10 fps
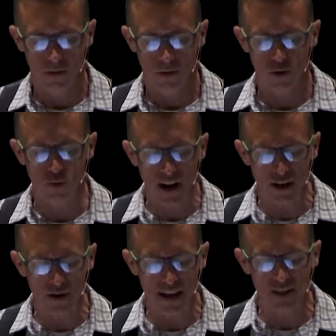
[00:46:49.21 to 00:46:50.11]
The
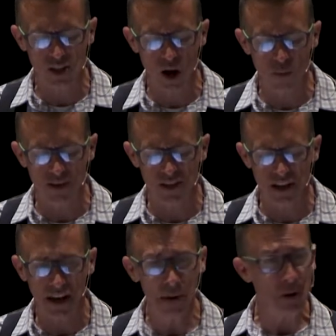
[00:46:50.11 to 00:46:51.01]
writer of that psalm wasn't
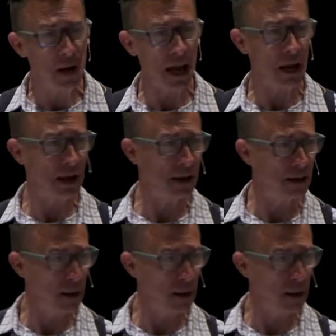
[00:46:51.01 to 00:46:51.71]
like, I'm okay, I'm